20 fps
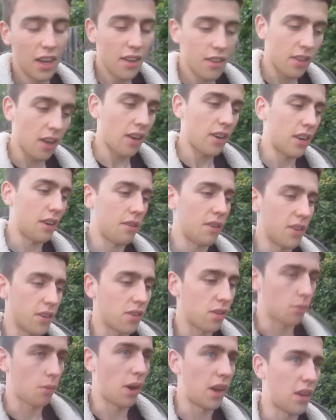The idea is
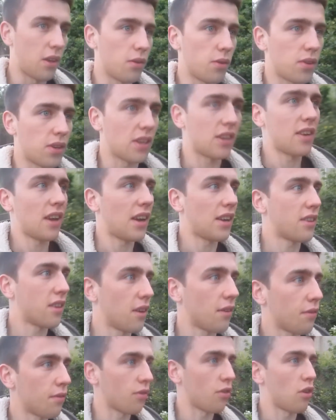that we're using data
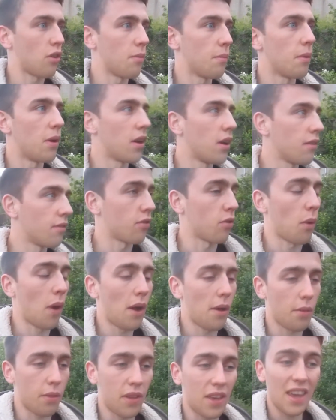from
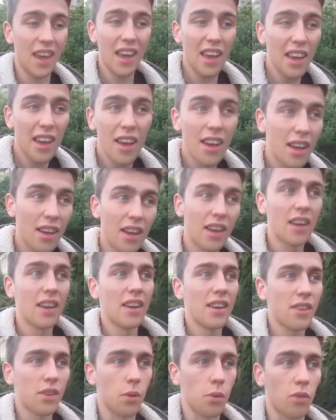throughout the year,
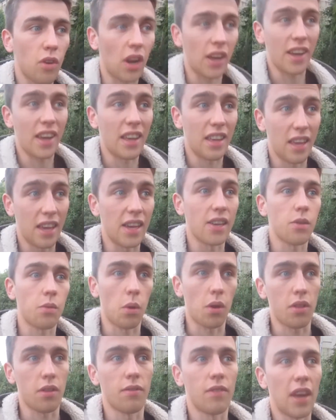so we've got like a year's
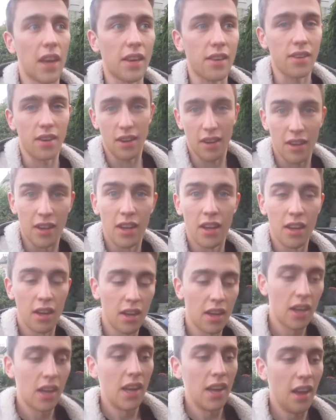worth of data,
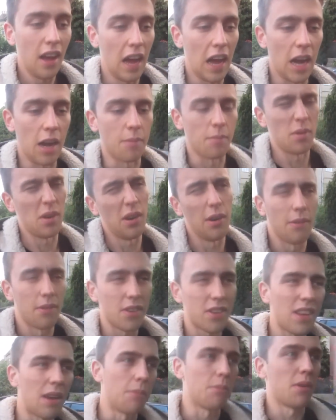
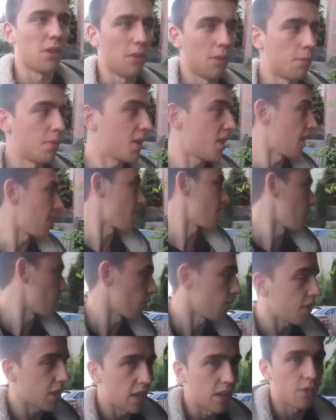a percentage
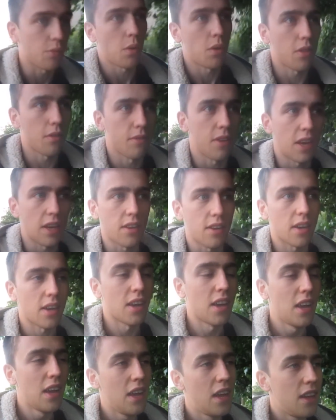of a year's worth of data,
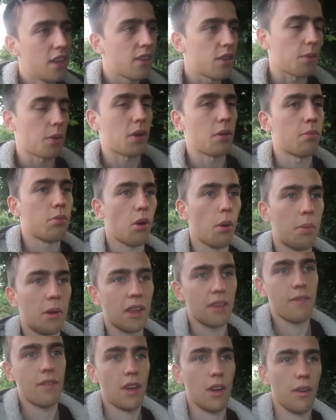so we can
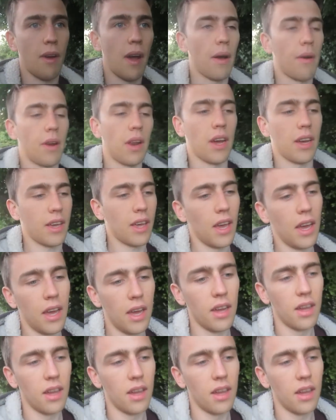properly figure out like